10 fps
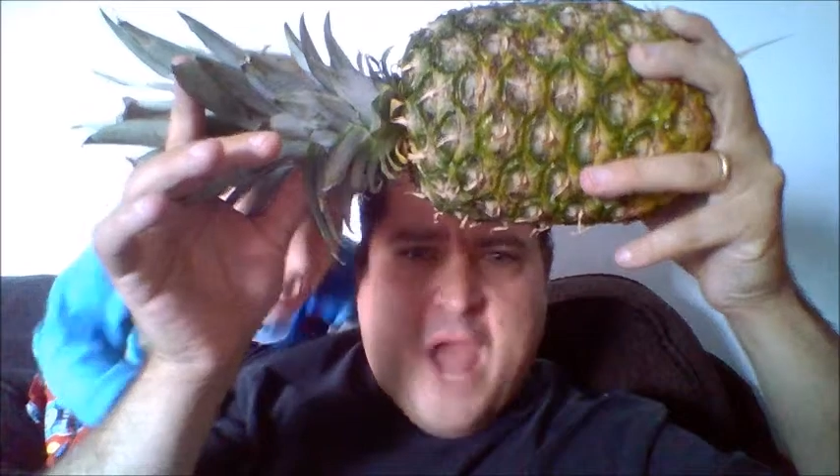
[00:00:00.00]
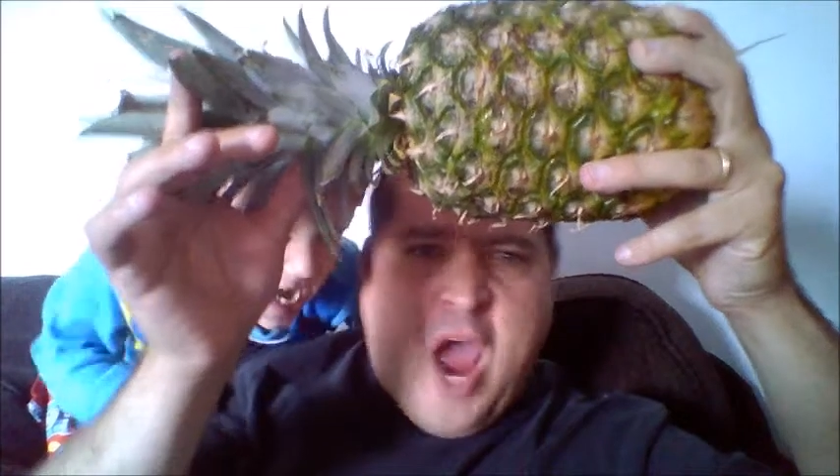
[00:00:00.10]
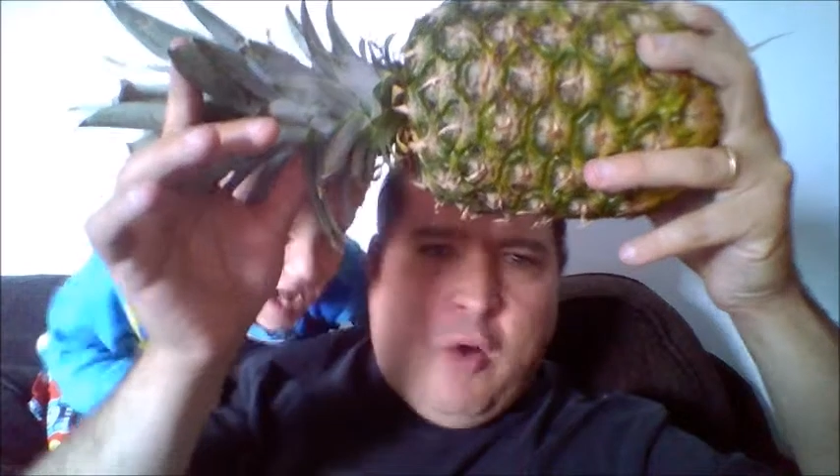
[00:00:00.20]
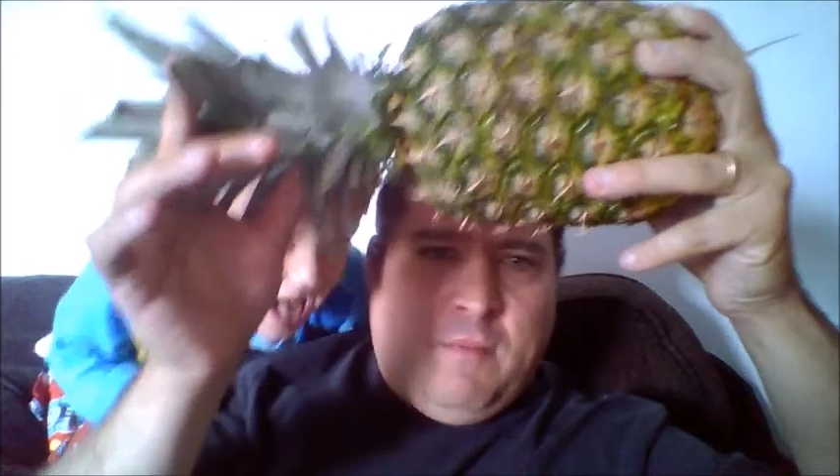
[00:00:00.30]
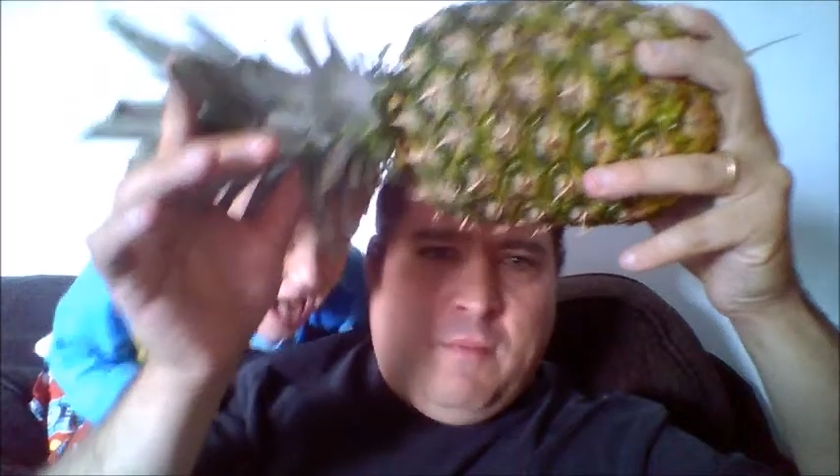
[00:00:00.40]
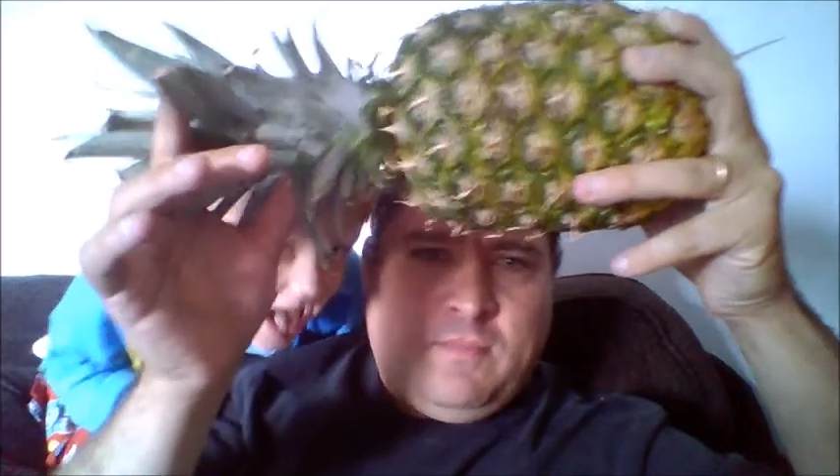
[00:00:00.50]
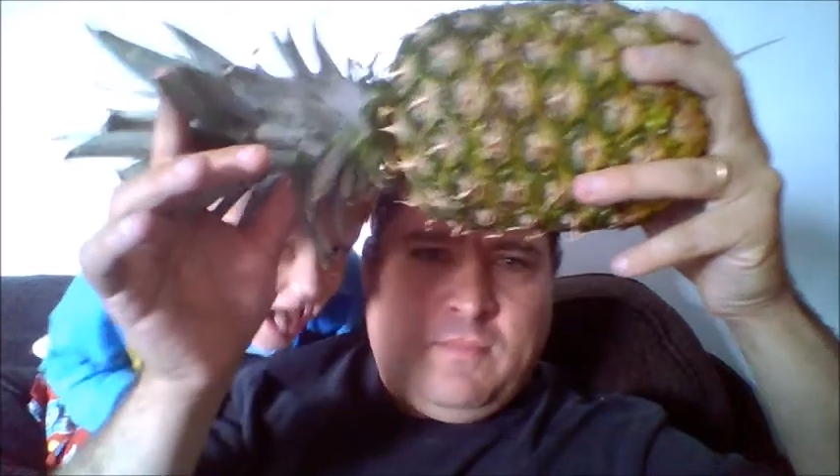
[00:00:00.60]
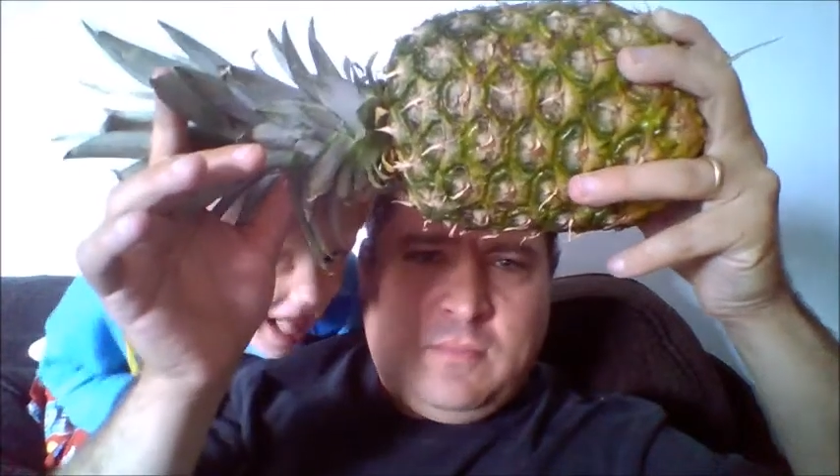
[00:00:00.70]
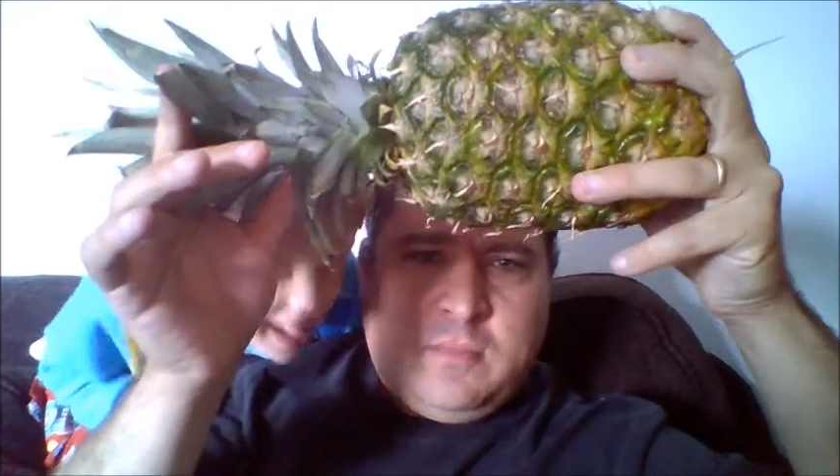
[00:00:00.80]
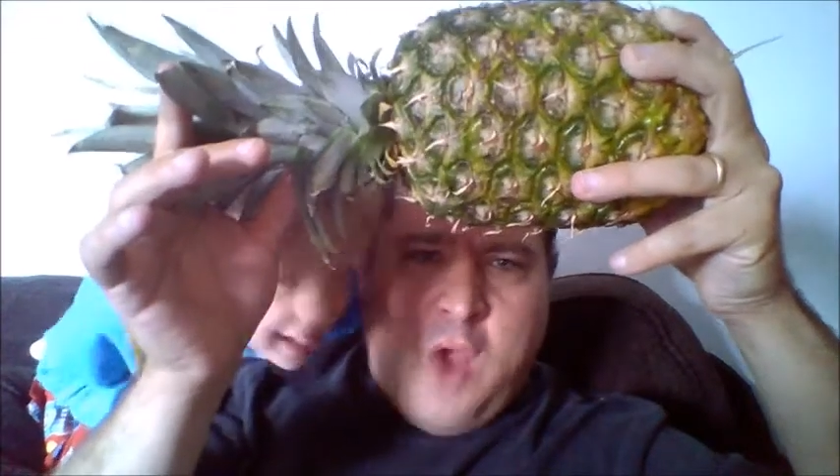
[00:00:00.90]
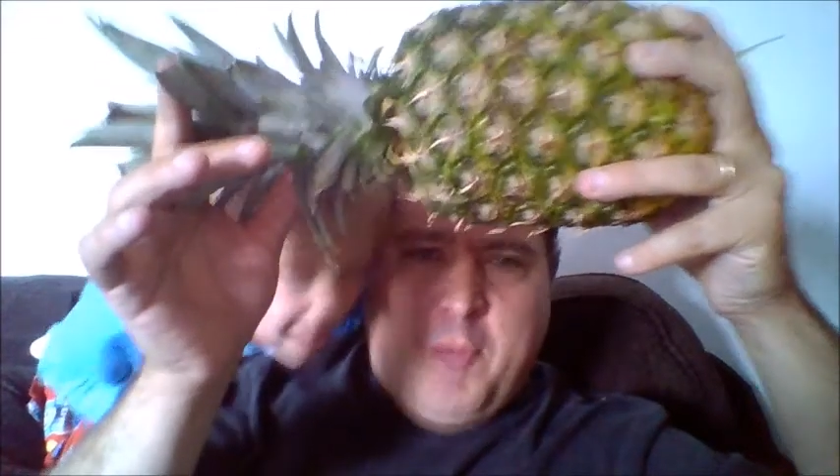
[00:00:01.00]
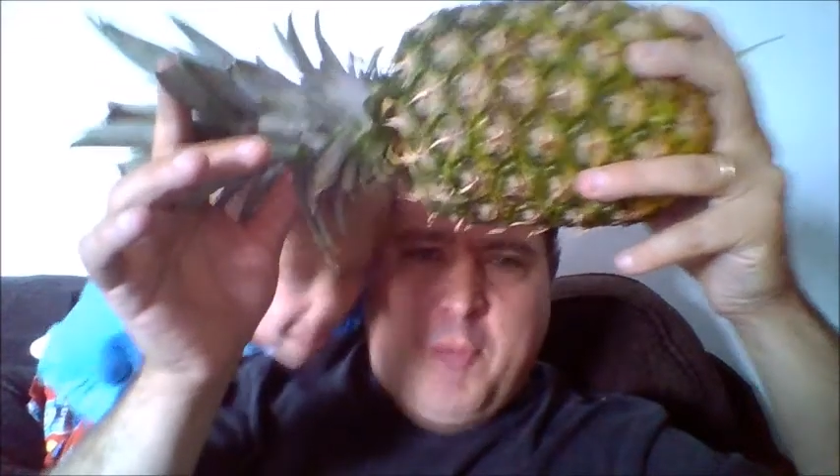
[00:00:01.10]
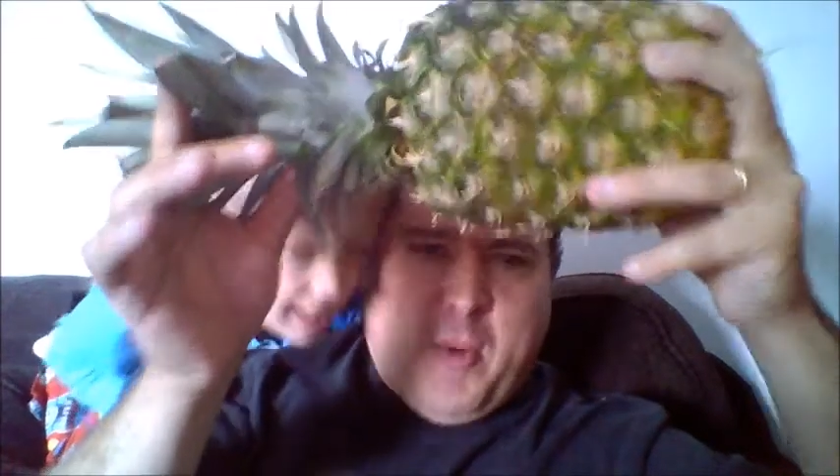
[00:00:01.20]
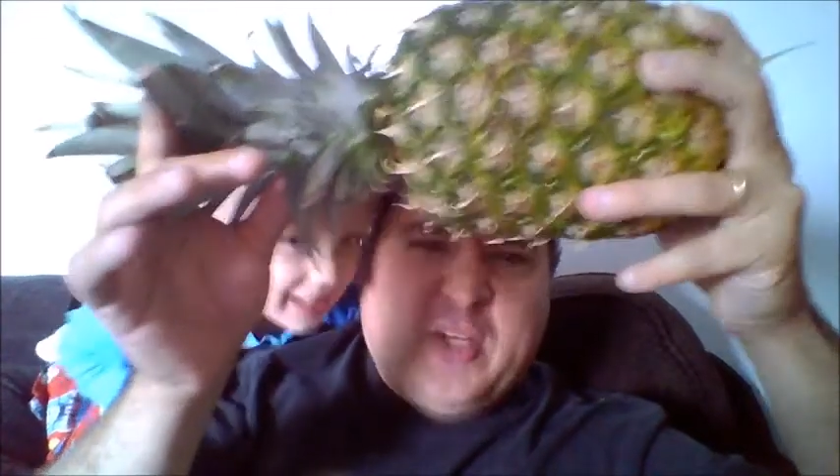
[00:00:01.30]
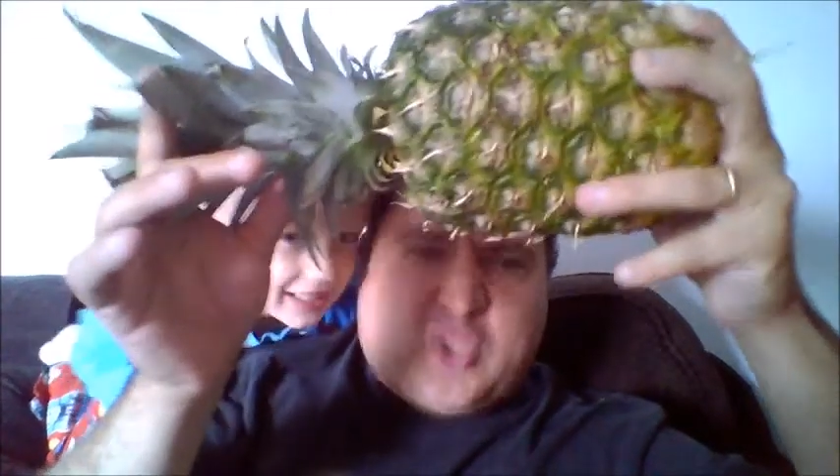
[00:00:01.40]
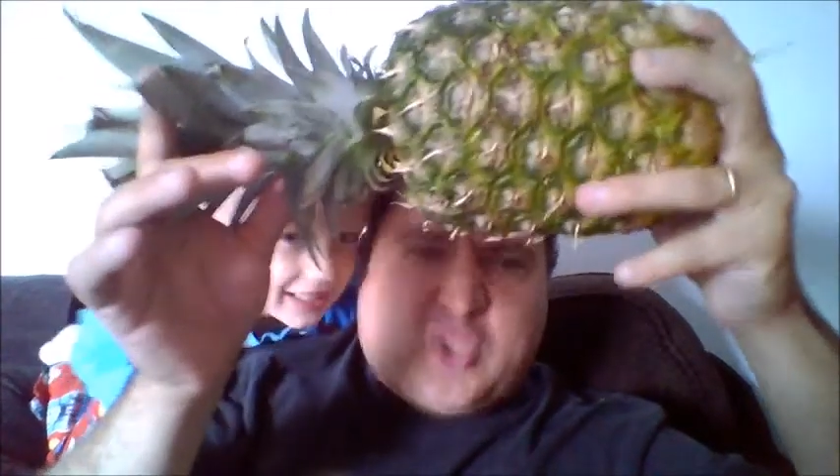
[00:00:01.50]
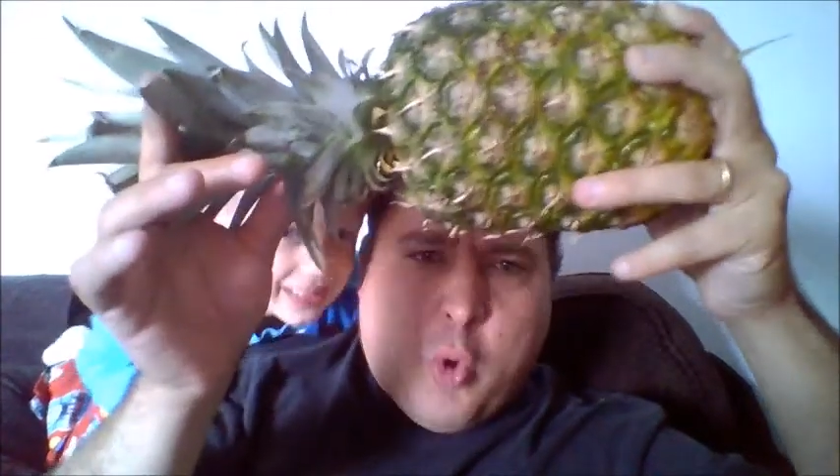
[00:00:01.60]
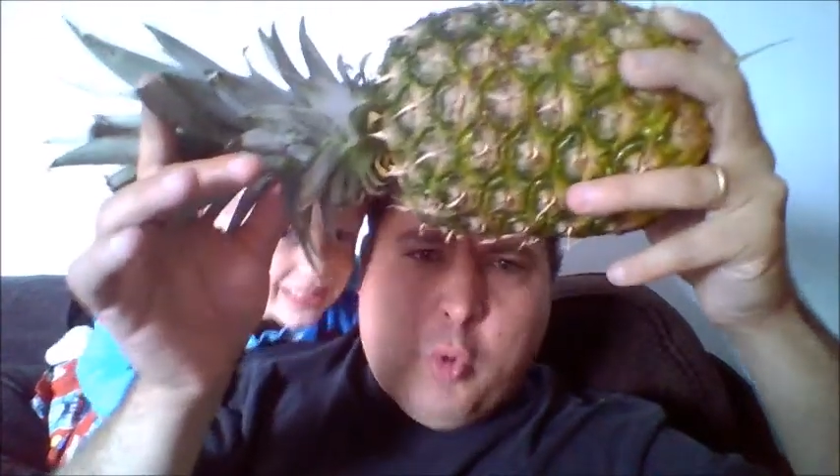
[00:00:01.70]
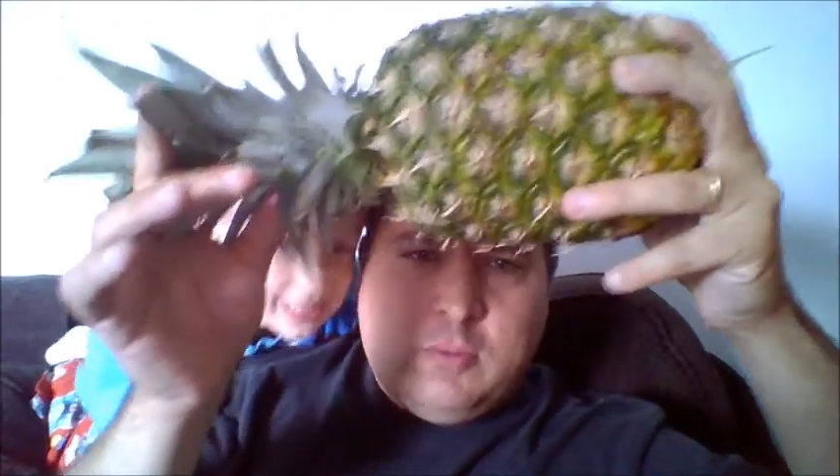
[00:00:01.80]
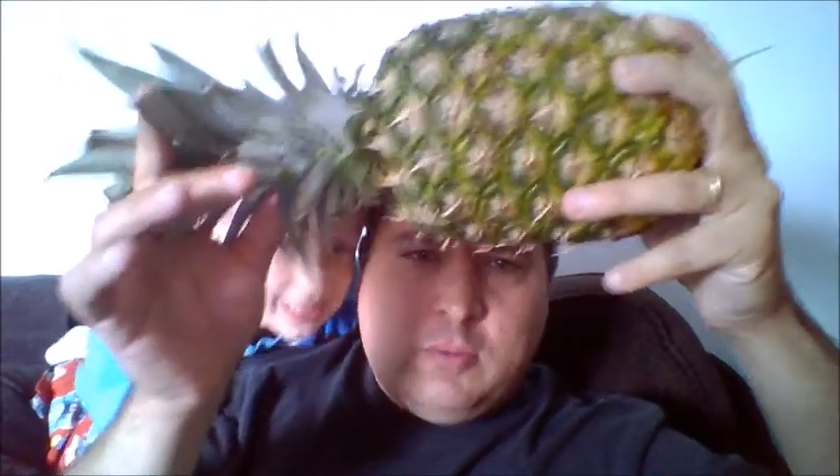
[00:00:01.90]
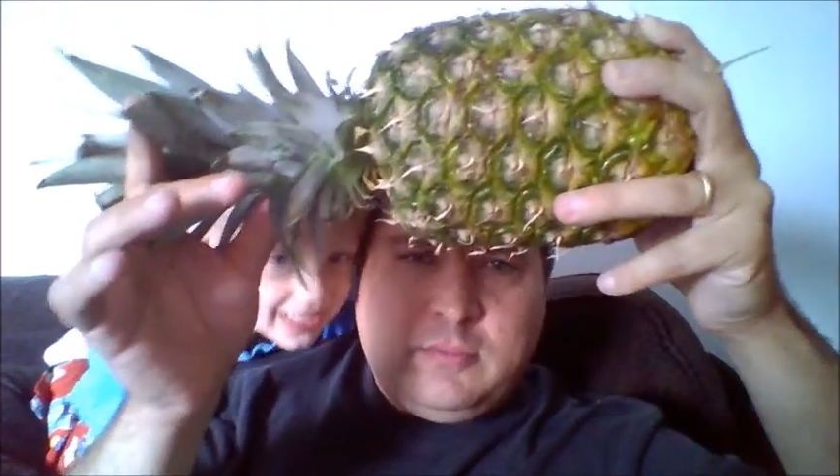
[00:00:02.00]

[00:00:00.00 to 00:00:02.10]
now, Harbor Ranger School.